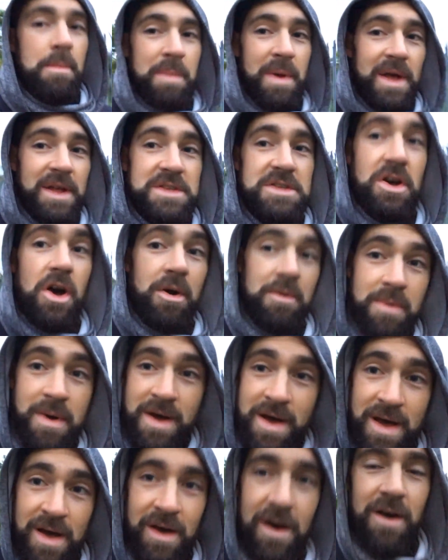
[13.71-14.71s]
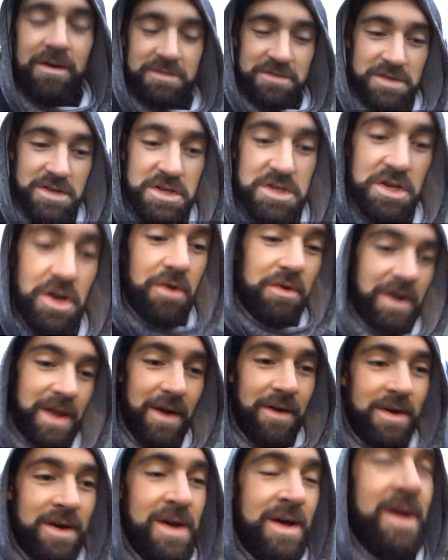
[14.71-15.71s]
Bit of time after the show
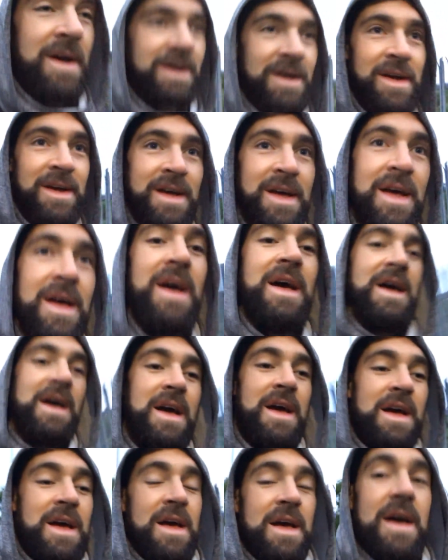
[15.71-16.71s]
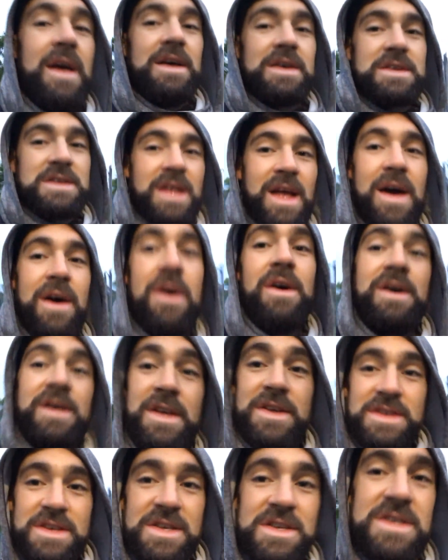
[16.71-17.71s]
now. It's now,
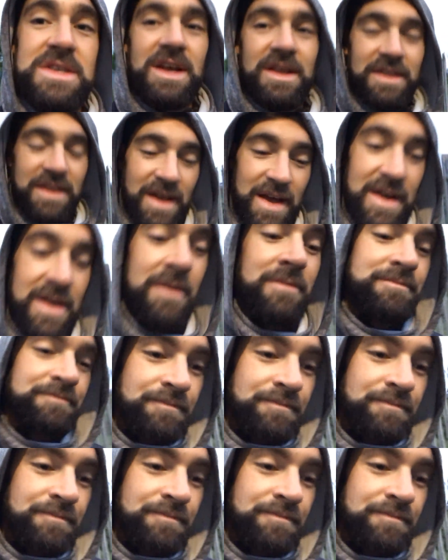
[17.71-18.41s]
this is Sunday.